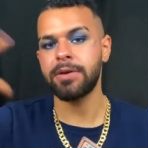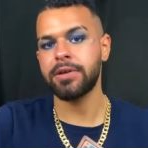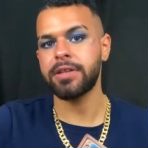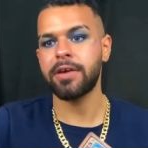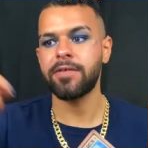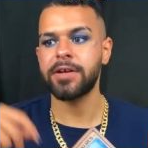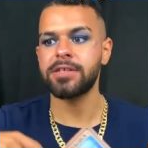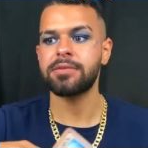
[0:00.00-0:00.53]
that
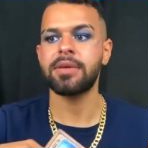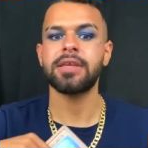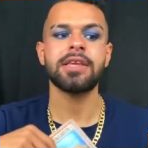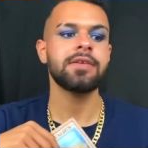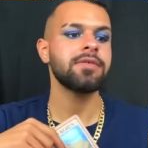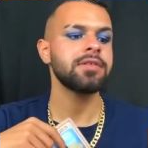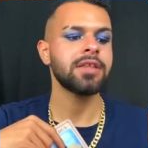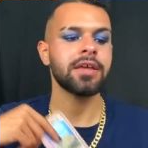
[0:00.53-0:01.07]
resume.
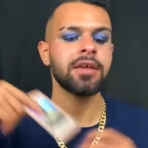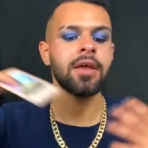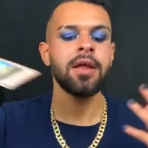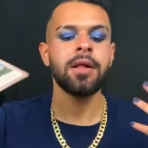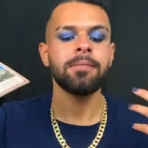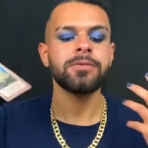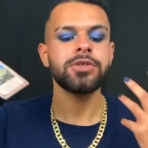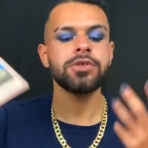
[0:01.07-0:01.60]
You, like,
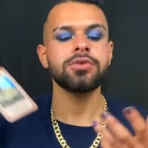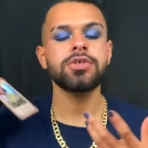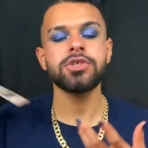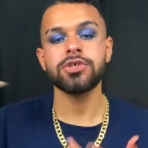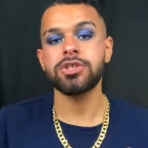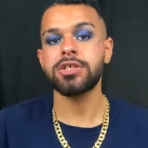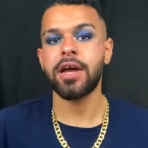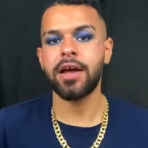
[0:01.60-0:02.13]
shoot your
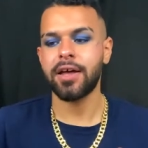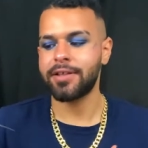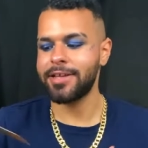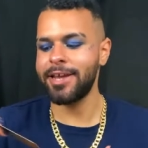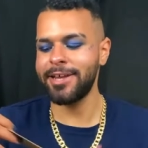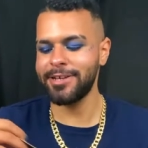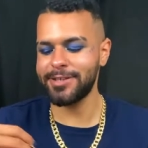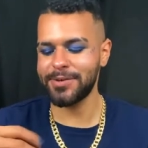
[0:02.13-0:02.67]
shot,
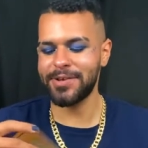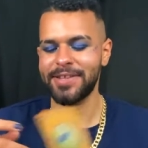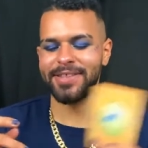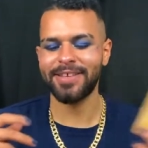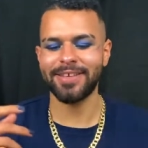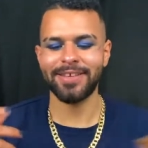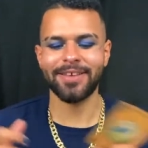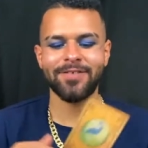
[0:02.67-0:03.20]
sort of
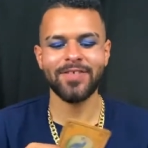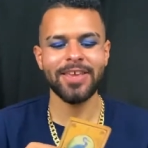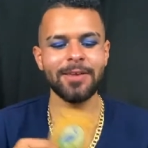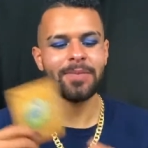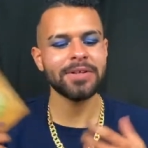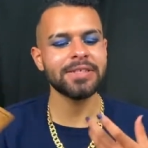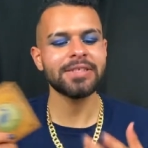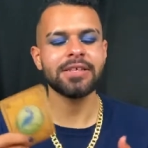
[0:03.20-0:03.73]
thing. I keep
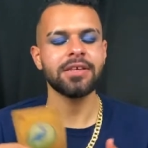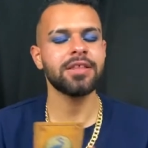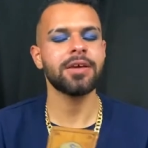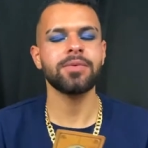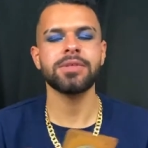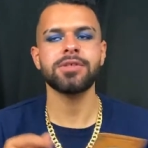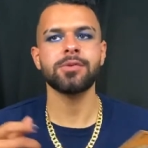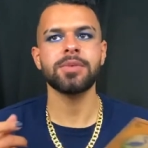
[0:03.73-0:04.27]
on saying that
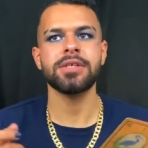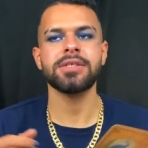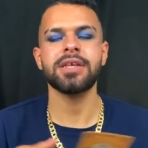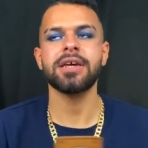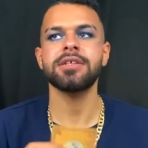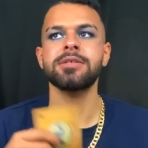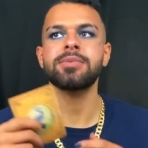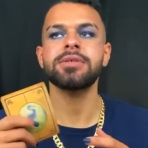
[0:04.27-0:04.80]
with so many
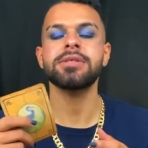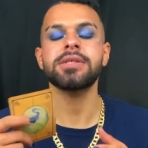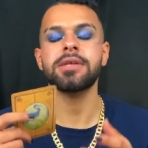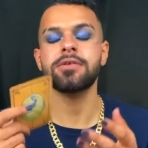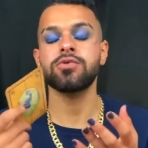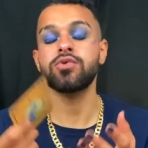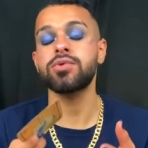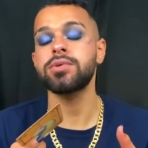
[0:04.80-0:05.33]
signs, but it's
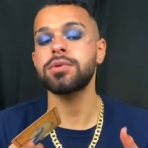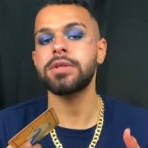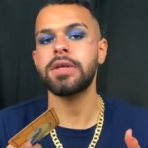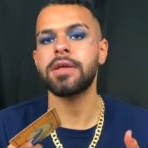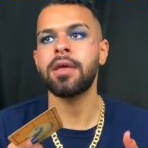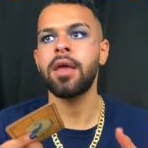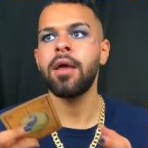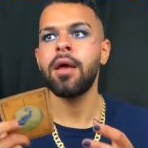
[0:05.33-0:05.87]
like,
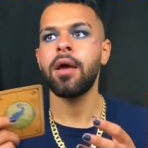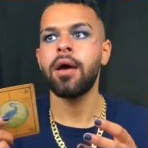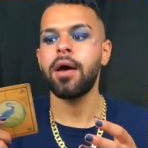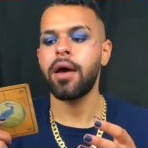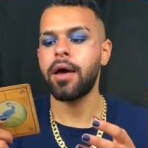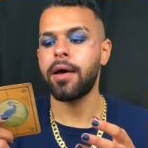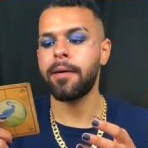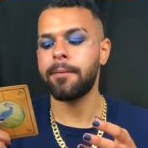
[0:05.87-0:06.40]
truly,
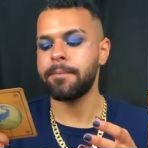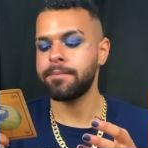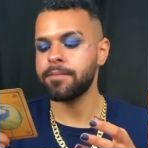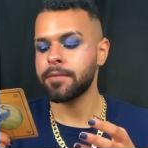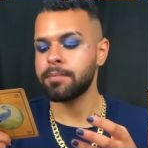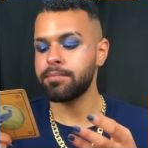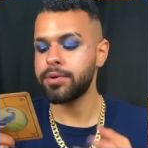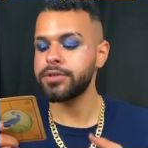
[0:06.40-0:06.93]

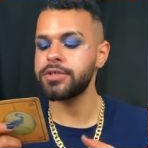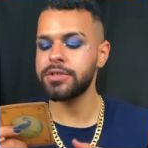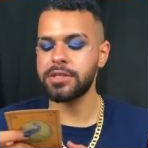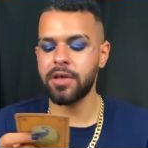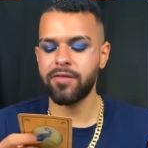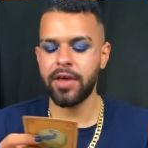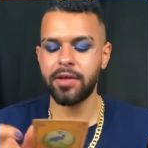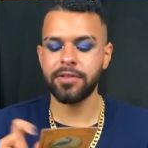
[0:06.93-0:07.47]
put
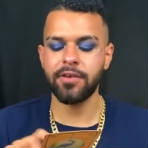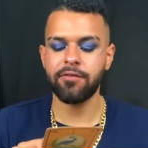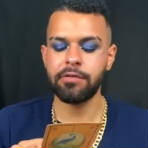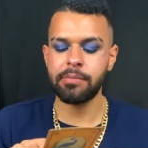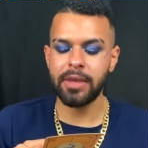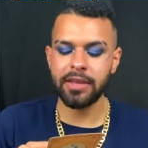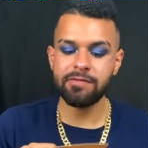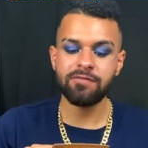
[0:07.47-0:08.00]
yourself out there,
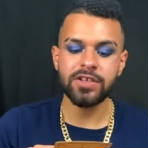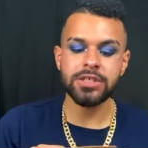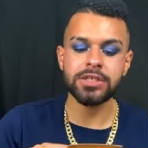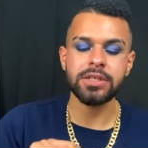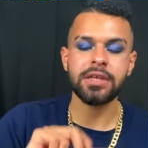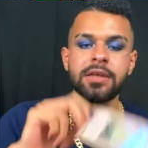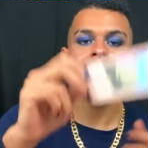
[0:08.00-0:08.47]
remain vigilant,